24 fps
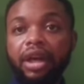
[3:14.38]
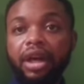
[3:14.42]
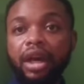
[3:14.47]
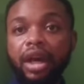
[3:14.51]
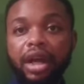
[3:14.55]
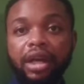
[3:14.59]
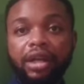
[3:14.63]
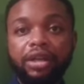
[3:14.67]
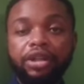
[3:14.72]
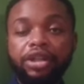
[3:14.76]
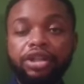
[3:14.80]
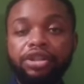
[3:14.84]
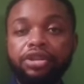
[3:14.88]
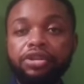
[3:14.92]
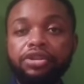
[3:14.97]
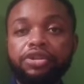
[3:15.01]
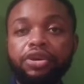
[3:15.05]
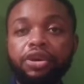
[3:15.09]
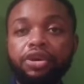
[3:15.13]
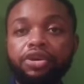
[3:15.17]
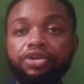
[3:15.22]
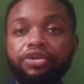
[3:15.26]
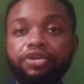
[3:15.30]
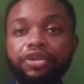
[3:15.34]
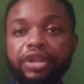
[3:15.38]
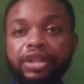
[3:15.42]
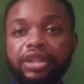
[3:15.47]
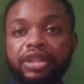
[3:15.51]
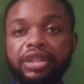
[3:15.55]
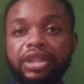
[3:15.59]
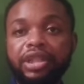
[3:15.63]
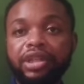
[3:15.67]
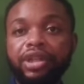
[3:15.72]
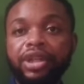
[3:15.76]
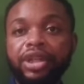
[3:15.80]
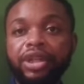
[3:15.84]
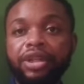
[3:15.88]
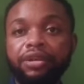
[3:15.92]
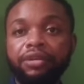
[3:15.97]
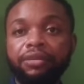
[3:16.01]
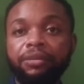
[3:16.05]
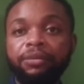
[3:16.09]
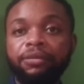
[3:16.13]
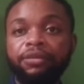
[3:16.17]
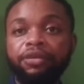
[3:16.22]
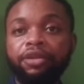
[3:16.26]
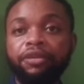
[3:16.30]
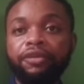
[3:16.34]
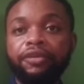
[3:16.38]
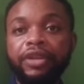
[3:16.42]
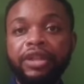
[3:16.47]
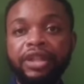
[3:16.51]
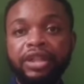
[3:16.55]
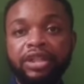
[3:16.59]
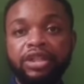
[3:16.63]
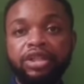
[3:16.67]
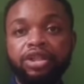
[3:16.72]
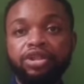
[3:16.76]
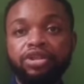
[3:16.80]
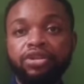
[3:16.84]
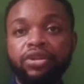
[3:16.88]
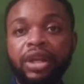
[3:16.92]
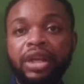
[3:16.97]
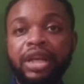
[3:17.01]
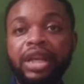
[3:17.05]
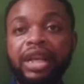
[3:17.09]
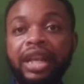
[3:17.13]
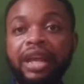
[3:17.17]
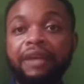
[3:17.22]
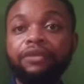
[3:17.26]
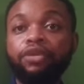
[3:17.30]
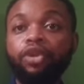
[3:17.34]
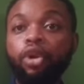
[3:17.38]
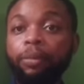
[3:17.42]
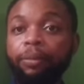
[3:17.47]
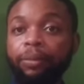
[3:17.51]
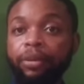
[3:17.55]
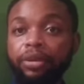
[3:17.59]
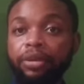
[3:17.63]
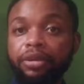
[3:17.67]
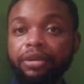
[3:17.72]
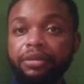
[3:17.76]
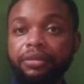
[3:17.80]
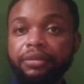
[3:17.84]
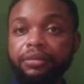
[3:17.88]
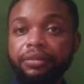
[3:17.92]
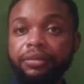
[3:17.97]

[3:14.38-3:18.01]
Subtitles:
And in those countries, the roof is usually left open.